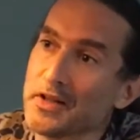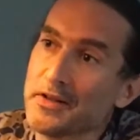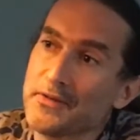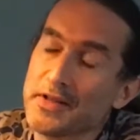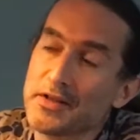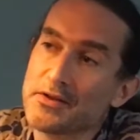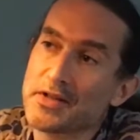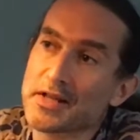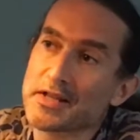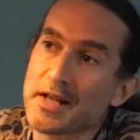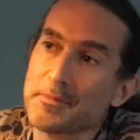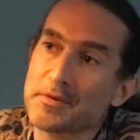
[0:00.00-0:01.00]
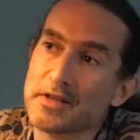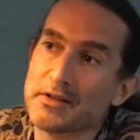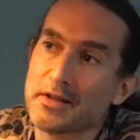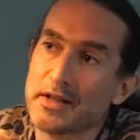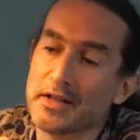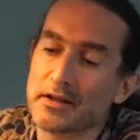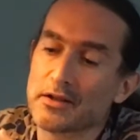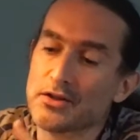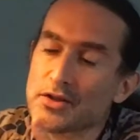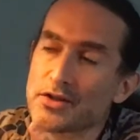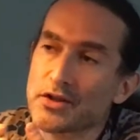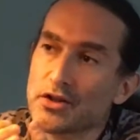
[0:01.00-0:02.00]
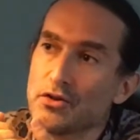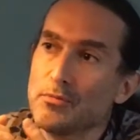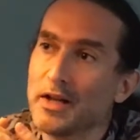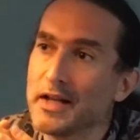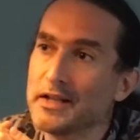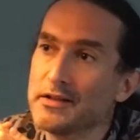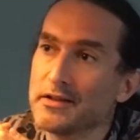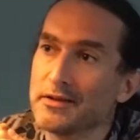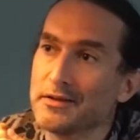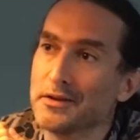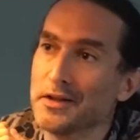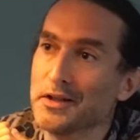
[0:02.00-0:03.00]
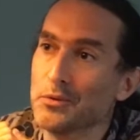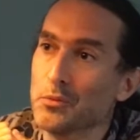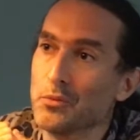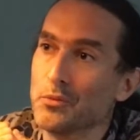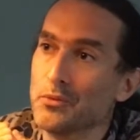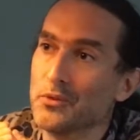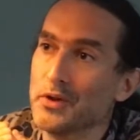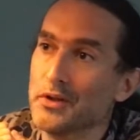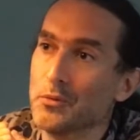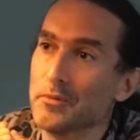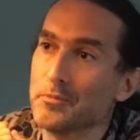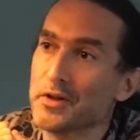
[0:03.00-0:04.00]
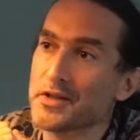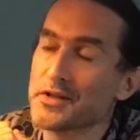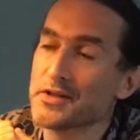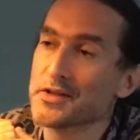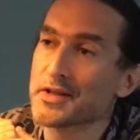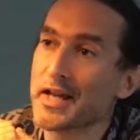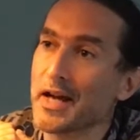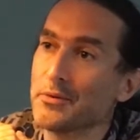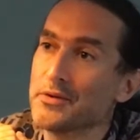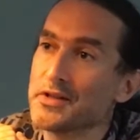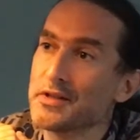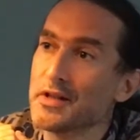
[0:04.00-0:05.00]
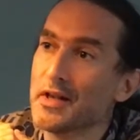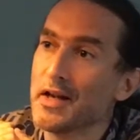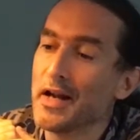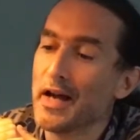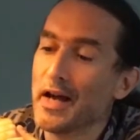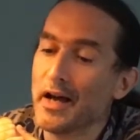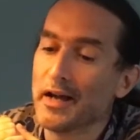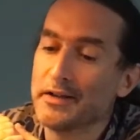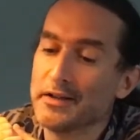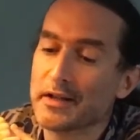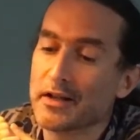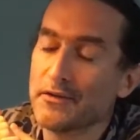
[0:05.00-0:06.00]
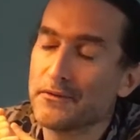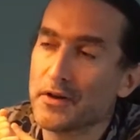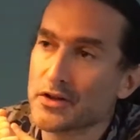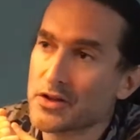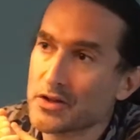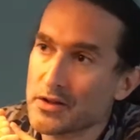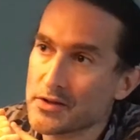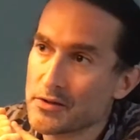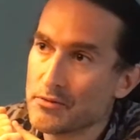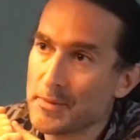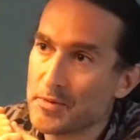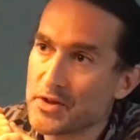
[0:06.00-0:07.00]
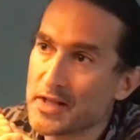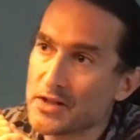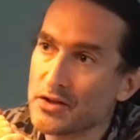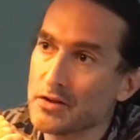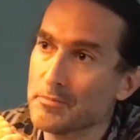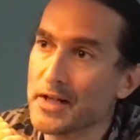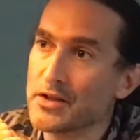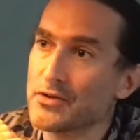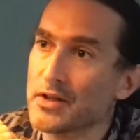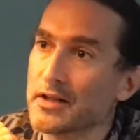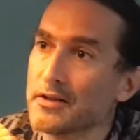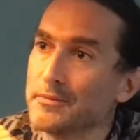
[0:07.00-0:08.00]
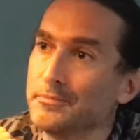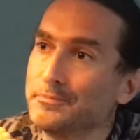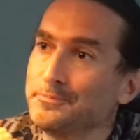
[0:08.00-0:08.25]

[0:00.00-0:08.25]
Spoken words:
And if they don't accept it, then it can just accumulate in one person's account, and it can function as a reputation metric.